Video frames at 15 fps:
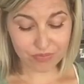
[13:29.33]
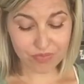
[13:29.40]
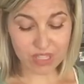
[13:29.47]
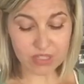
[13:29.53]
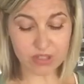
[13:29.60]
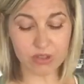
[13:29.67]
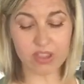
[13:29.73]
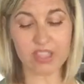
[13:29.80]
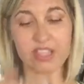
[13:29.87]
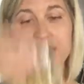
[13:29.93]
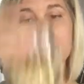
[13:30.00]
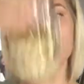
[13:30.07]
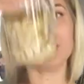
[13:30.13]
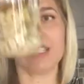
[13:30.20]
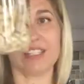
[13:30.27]
So this
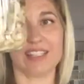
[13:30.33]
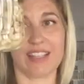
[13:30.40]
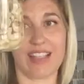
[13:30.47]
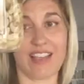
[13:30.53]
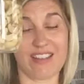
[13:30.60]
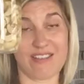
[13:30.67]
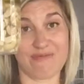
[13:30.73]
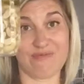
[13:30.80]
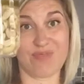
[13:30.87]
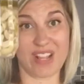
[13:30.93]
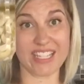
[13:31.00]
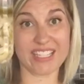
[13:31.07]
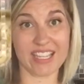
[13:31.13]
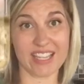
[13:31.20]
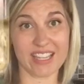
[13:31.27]
is kind of
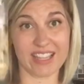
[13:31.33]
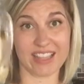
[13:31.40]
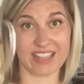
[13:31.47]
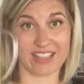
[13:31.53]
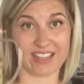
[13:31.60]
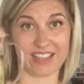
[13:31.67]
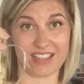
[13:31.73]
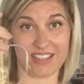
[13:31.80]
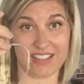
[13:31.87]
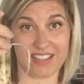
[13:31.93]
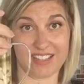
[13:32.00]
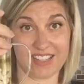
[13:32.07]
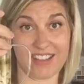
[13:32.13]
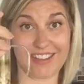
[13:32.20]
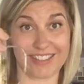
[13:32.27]
what the
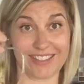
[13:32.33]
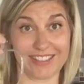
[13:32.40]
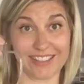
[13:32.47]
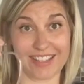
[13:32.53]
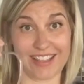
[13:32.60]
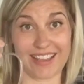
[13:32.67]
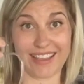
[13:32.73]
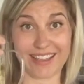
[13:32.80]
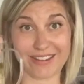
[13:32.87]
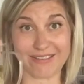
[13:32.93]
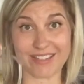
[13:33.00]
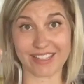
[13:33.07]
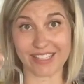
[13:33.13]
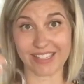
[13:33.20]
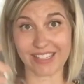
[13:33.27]
sauce looks like. I know
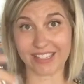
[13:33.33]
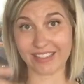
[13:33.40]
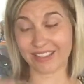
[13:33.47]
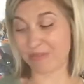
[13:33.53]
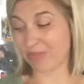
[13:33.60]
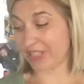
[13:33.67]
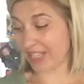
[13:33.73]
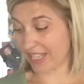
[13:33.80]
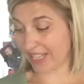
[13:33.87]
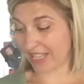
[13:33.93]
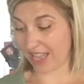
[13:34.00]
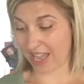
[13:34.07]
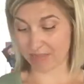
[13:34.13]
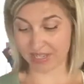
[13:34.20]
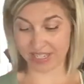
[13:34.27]
it doesn't look completely
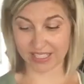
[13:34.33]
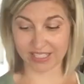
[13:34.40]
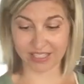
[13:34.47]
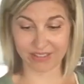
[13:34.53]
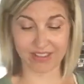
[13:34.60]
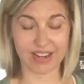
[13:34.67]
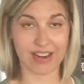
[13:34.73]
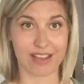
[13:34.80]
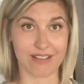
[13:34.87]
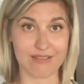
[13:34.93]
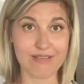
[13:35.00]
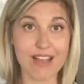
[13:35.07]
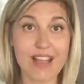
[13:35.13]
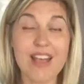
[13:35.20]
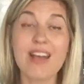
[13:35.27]
appetizing right
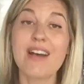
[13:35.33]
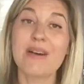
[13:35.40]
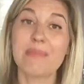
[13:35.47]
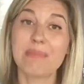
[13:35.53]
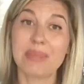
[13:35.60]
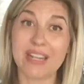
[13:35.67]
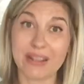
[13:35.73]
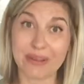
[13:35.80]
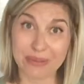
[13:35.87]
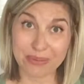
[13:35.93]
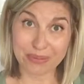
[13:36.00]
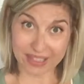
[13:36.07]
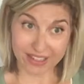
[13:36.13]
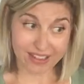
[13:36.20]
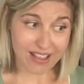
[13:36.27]
now, but it
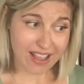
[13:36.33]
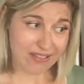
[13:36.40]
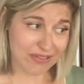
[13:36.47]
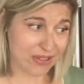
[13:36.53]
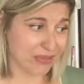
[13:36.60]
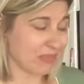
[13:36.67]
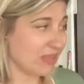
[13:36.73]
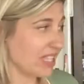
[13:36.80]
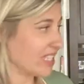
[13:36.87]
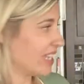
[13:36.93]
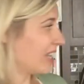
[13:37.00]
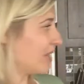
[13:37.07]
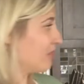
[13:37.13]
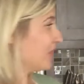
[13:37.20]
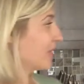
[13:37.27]
will after we blend it
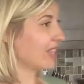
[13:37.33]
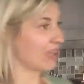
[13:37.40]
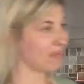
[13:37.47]
up. So let